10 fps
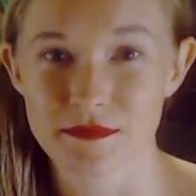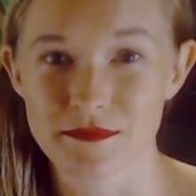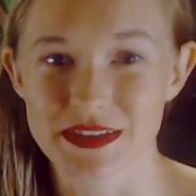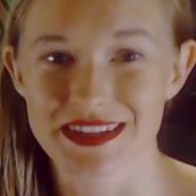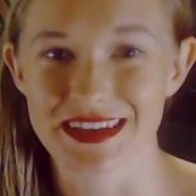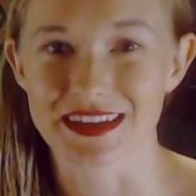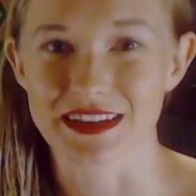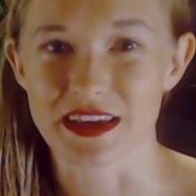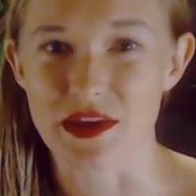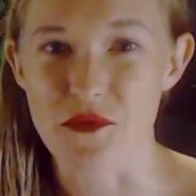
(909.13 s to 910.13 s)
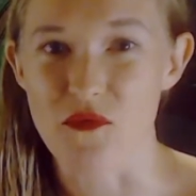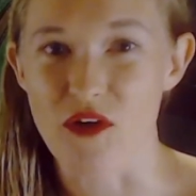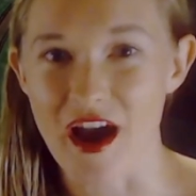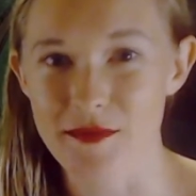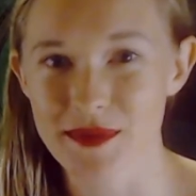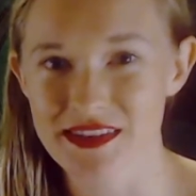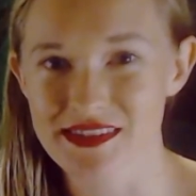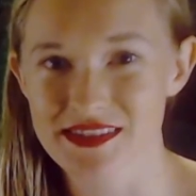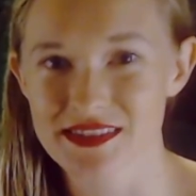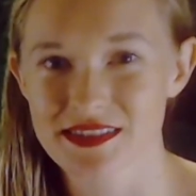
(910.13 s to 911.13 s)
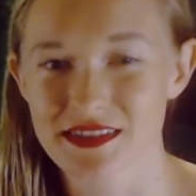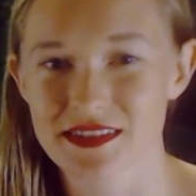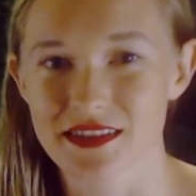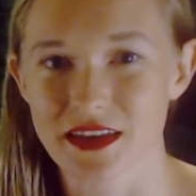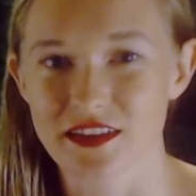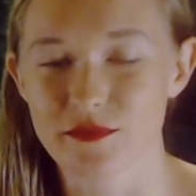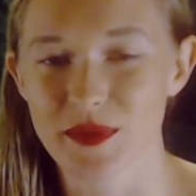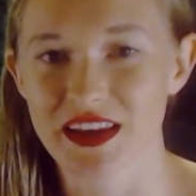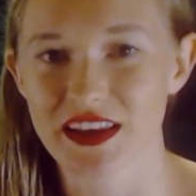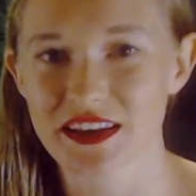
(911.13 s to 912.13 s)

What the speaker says: particular environments that you've been in.